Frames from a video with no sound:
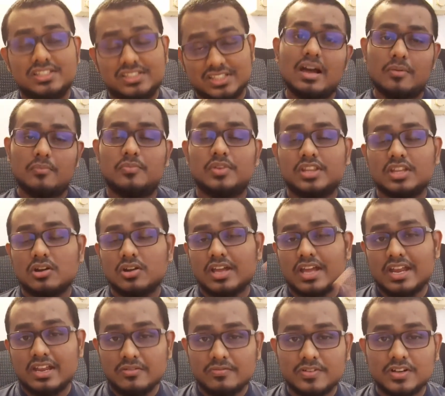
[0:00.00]
Yeah, without
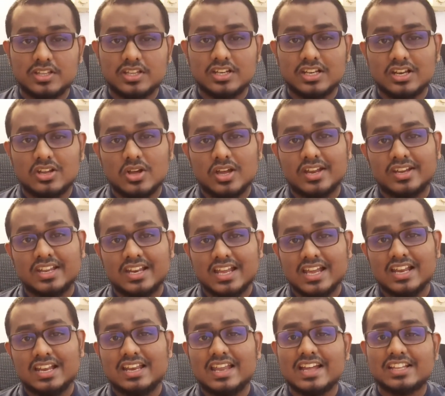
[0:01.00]
any further
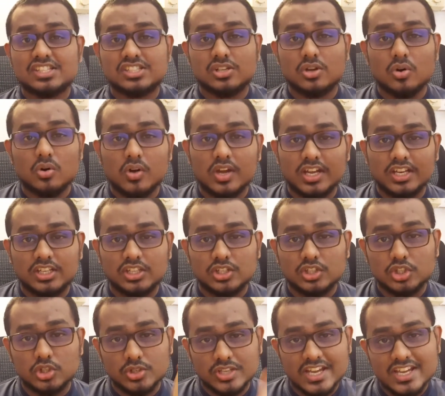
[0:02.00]
delay, let's go
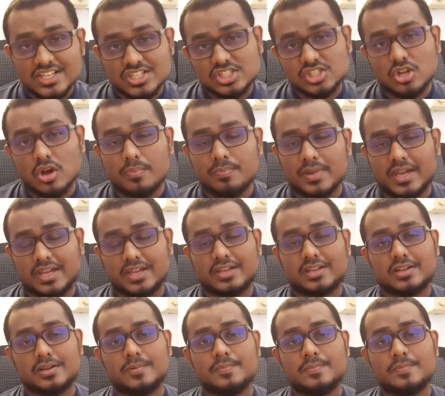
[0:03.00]
into today's topic.